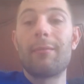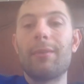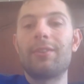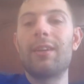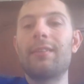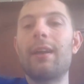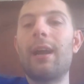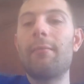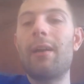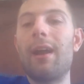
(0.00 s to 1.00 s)
Which is,
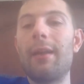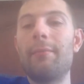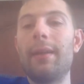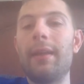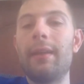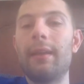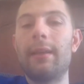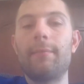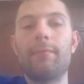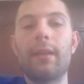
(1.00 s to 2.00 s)
I mean,
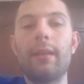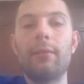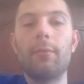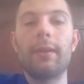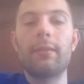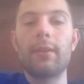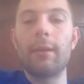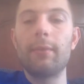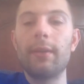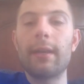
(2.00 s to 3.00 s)
in the
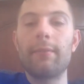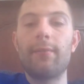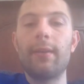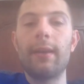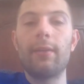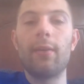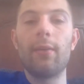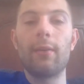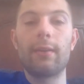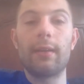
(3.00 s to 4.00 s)
wintertime, you get fairly
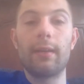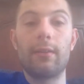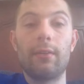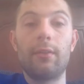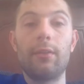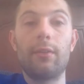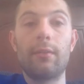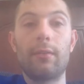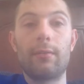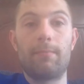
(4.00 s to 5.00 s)
cold, like
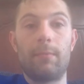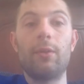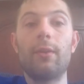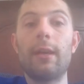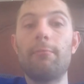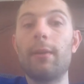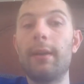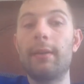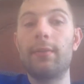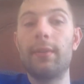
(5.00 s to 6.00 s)
you get
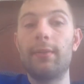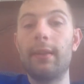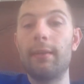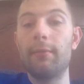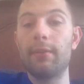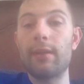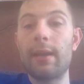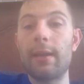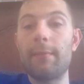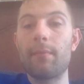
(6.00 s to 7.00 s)
-15, which
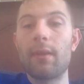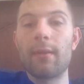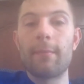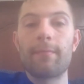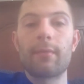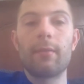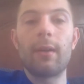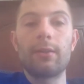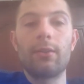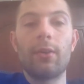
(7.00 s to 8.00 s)

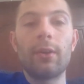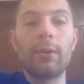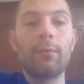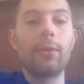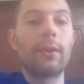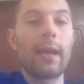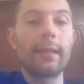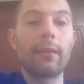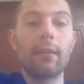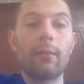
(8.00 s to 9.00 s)
Washingtonia wouldn't
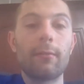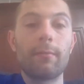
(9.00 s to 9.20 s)
handle.